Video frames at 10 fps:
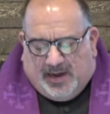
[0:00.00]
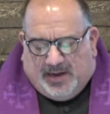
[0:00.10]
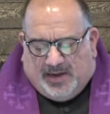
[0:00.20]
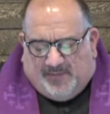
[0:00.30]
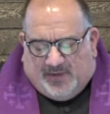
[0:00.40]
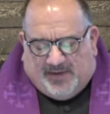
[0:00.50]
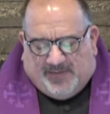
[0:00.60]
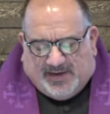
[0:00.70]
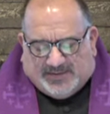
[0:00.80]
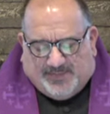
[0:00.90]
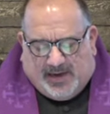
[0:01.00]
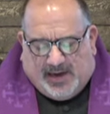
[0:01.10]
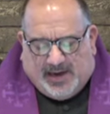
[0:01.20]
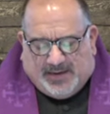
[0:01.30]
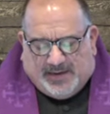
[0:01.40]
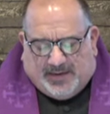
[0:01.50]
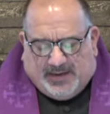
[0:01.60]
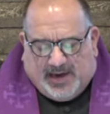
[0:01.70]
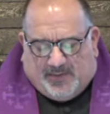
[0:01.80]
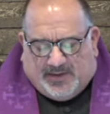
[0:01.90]
And never leaving us behind and
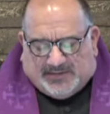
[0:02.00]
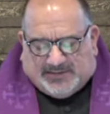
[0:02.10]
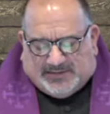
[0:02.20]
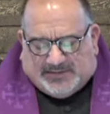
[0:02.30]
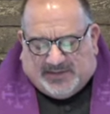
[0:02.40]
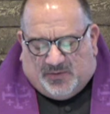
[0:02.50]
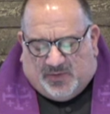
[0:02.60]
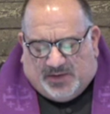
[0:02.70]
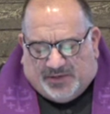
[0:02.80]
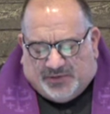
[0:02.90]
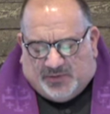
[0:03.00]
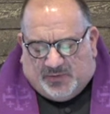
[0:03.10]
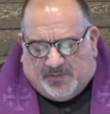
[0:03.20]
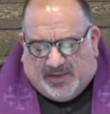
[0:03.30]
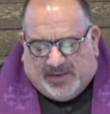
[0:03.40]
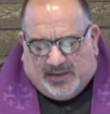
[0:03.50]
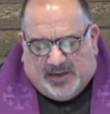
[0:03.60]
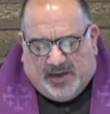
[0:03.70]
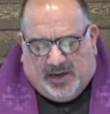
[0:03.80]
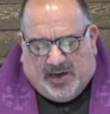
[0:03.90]
allowing us to see what the true meaning
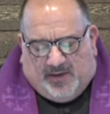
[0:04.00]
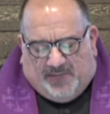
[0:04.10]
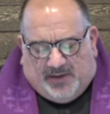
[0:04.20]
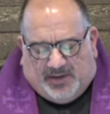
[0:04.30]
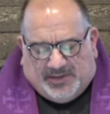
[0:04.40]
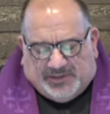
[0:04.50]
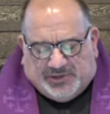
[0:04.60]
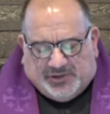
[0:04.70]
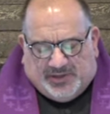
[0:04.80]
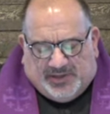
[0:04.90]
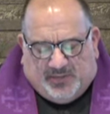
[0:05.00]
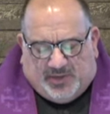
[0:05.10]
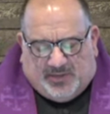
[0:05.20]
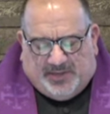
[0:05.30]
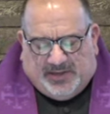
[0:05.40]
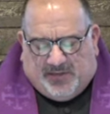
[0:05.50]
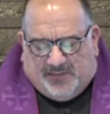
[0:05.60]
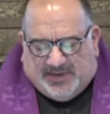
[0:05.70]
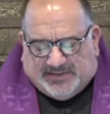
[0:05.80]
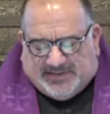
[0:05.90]
of our Lenten journey will be
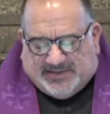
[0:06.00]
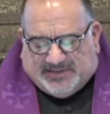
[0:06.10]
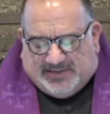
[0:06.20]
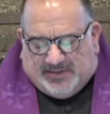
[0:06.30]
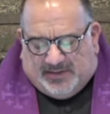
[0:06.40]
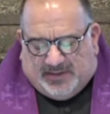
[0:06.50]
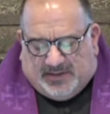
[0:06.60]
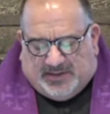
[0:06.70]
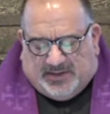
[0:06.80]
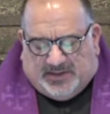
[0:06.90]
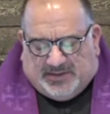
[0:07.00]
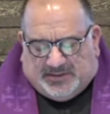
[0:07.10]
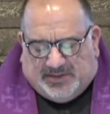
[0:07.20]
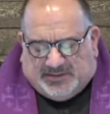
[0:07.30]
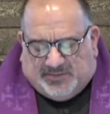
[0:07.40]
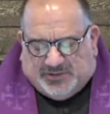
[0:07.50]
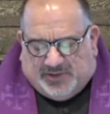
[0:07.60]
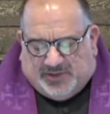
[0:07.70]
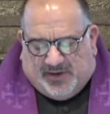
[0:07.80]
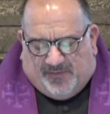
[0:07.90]
over this season. So as we
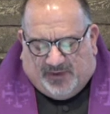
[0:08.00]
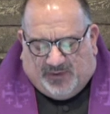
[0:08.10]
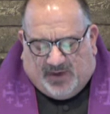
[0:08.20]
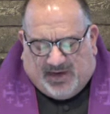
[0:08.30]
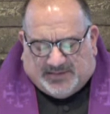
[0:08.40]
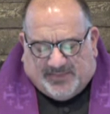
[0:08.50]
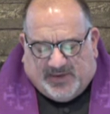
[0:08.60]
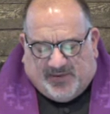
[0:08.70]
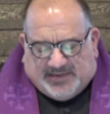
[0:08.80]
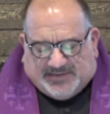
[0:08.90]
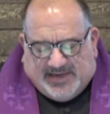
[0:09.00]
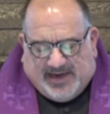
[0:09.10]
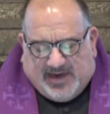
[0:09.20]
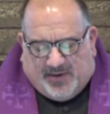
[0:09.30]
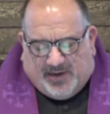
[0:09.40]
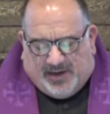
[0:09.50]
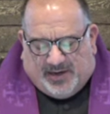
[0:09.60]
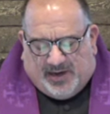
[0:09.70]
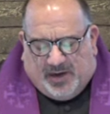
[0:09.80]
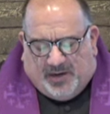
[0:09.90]
journey over the cross, be with us now
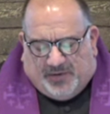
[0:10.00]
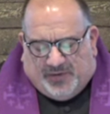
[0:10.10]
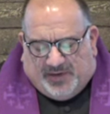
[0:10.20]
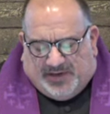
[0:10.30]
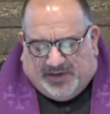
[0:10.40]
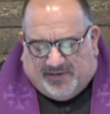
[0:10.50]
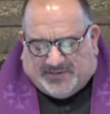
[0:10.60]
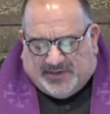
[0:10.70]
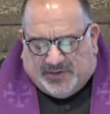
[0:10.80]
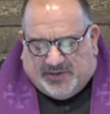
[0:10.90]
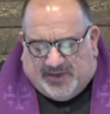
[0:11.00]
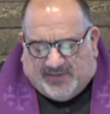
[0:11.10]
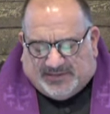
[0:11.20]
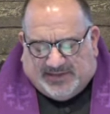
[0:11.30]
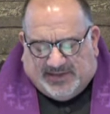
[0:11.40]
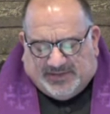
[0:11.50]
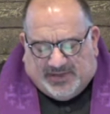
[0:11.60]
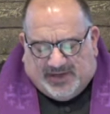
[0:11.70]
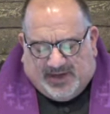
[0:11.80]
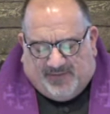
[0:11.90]
and through the gifts that you give us each
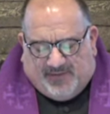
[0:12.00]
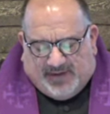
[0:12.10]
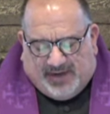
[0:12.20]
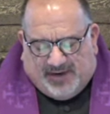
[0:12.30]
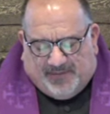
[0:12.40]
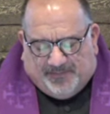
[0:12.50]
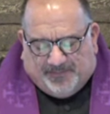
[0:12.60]
and every day.